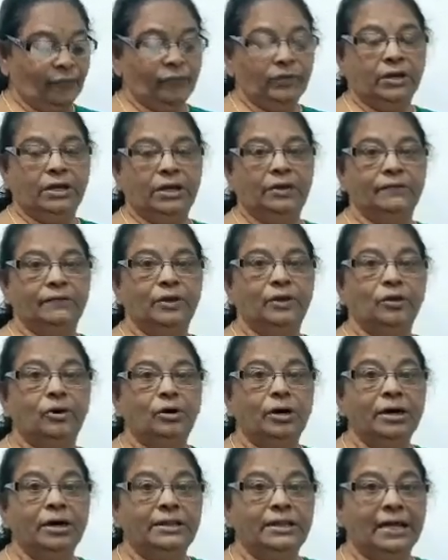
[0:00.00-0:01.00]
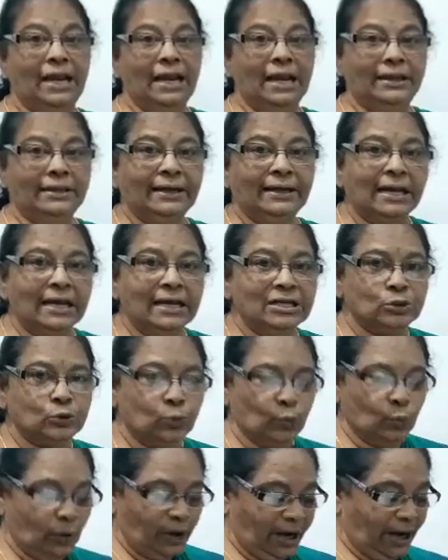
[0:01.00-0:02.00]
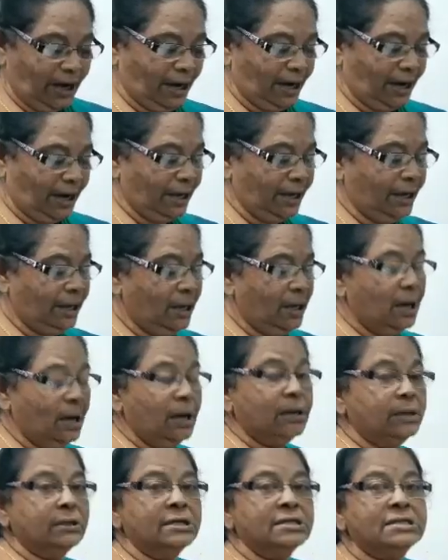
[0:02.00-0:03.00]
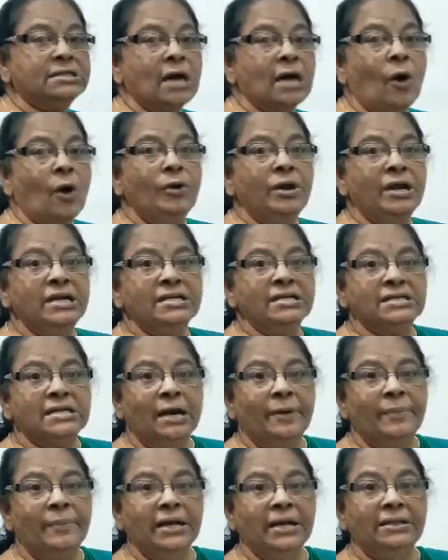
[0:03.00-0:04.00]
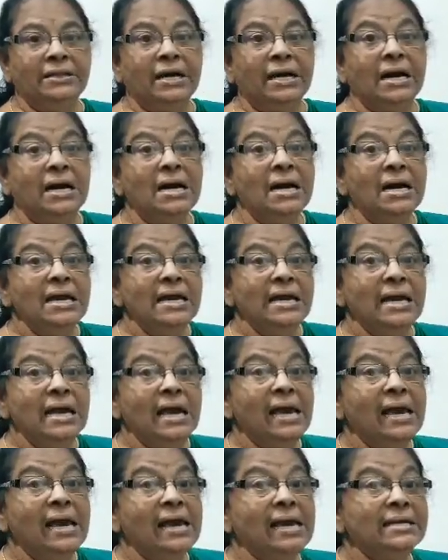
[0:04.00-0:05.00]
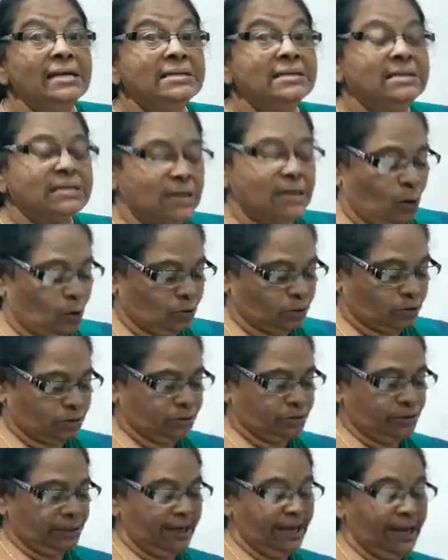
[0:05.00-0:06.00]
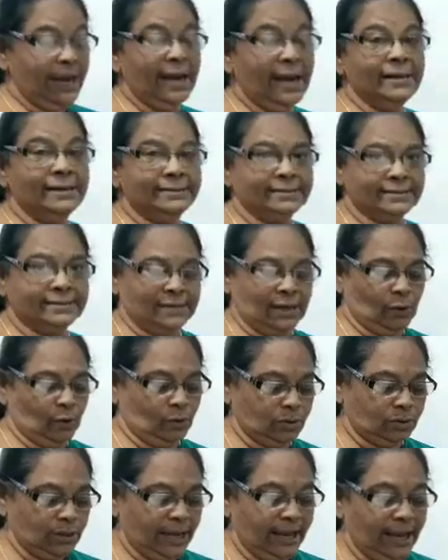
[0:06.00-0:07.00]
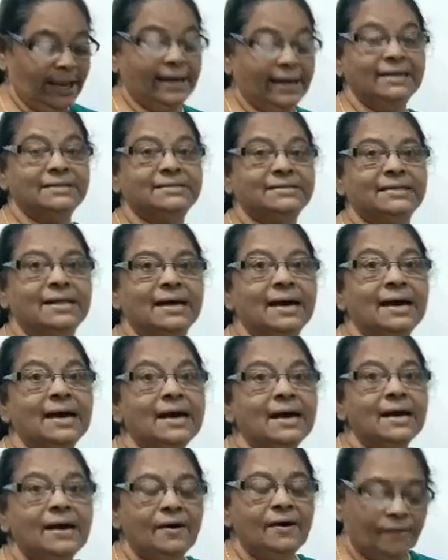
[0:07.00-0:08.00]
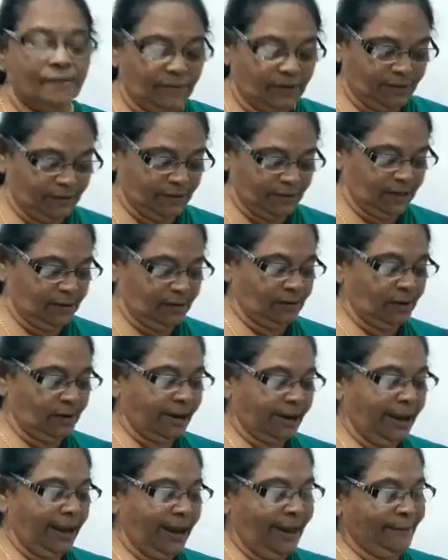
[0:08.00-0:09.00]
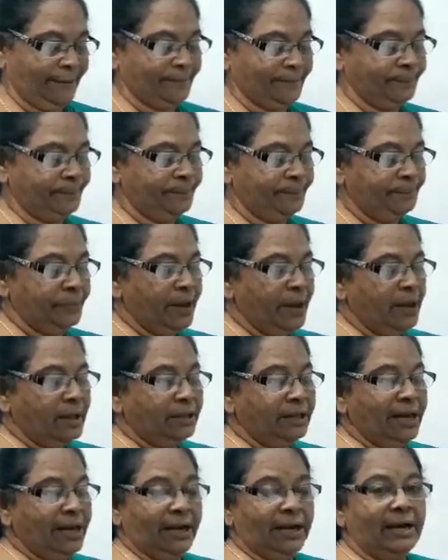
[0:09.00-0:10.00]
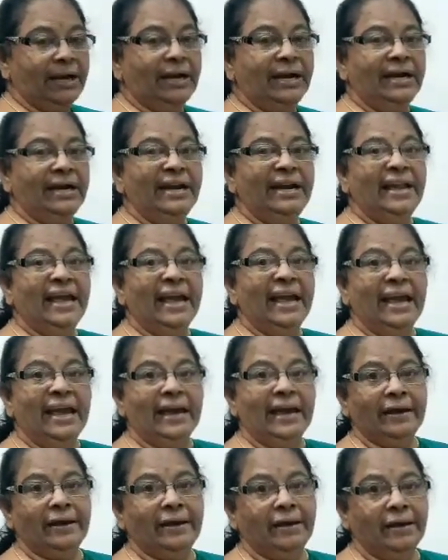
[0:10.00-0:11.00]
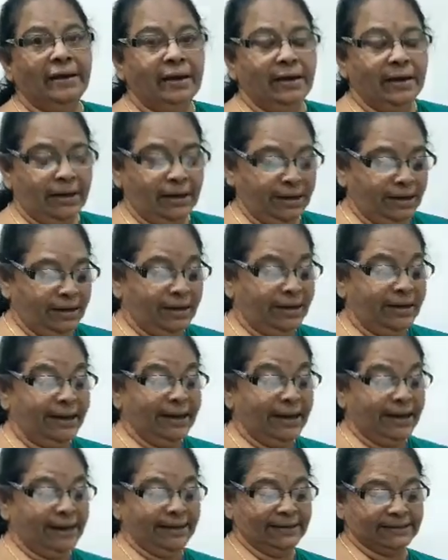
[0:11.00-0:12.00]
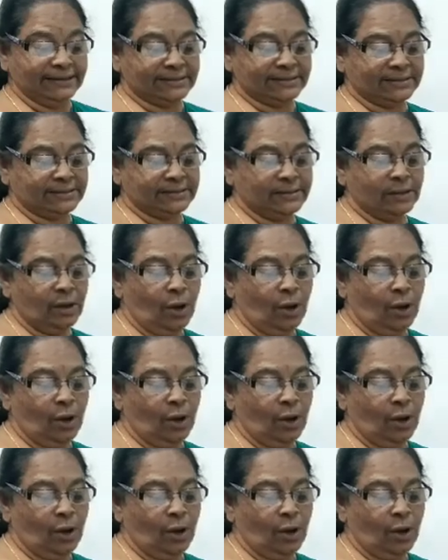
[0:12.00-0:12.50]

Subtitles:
Even though the letter is Y, the sound is coming the A sound. A sound. A is the vowel. Okay. Then day, days.